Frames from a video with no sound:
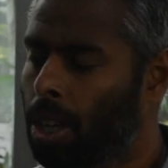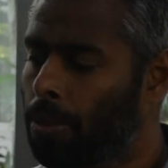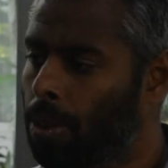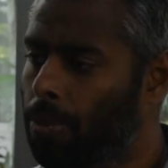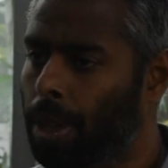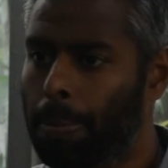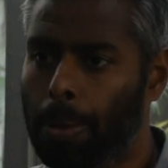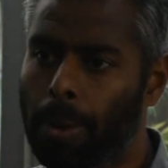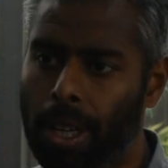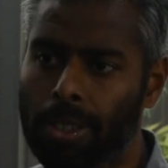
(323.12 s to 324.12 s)
fifty
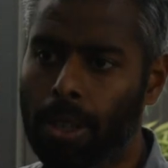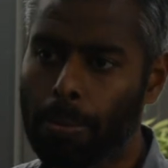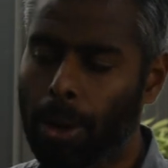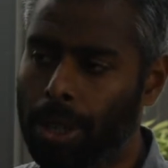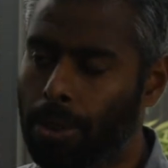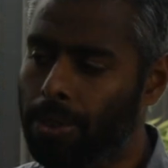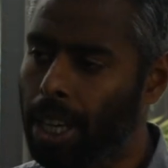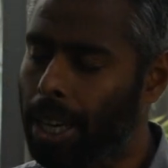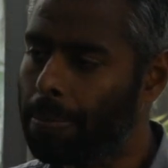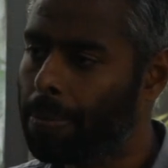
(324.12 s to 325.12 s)
people at some point of time.